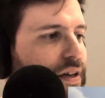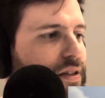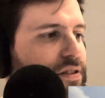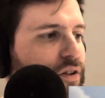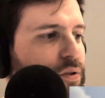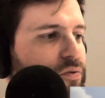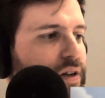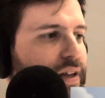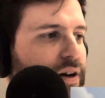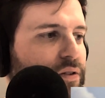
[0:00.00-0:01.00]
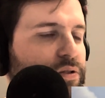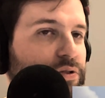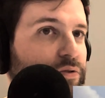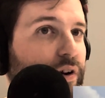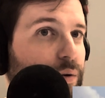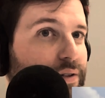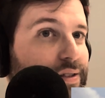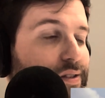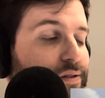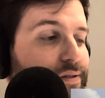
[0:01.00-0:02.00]
See, if he was around now, this would do very well on
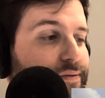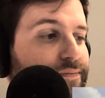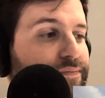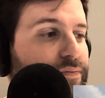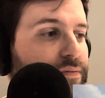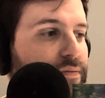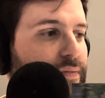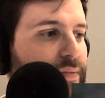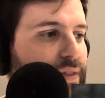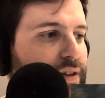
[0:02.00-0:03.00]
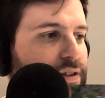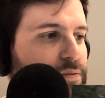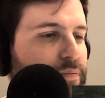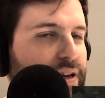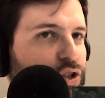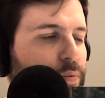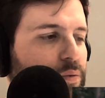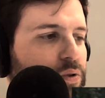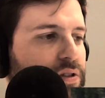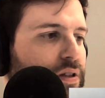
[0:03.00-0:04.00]
TikTok. Men
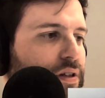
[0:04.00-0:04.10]
chopping wood.